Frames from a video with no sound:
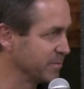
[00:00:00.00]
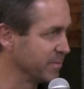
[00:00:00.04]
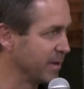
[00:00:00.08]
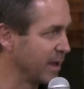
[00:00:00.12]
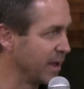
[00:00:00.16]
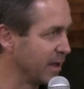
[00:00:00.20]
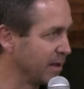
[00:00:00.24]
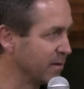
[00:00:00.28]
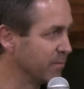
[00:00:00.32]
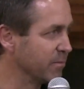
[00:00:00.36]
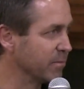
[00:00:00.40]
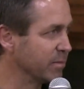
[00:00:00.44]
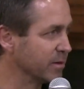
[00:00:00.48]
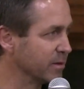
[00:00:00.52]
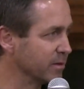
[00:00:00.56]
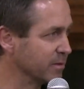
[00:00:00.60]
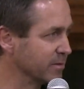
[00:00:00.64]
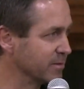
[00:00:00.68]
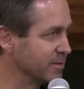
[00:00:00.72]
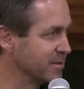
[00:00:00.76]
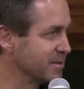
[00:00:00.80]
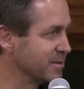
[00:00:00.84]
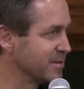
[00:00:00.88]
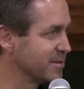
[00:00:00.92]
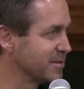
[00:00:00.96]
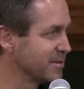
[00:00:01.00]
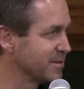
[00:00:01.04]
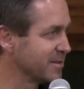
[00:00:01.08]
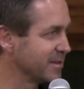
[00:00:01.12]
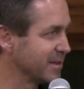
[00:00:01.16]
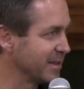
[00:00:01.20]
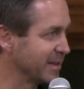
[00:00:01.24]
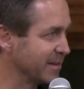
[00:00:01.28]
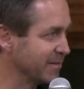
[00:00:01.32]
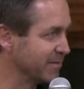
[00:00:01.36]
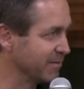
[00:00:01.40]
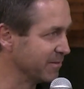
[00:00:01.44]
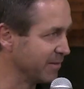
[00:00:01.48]
man builds
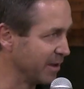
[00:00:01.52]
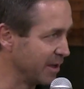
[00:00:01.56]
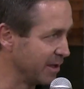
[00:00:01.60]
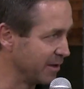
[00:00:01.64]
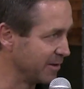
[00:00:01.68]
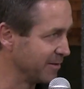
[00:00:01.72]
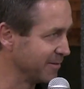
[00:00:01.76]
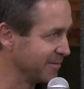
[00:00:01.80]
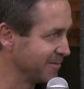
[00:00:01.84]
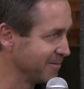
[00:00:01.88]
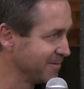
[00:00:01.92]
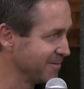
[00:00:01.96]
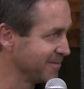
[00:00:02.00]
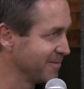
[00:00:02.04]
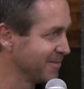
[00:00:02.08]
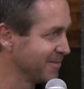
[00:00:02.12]
in vain.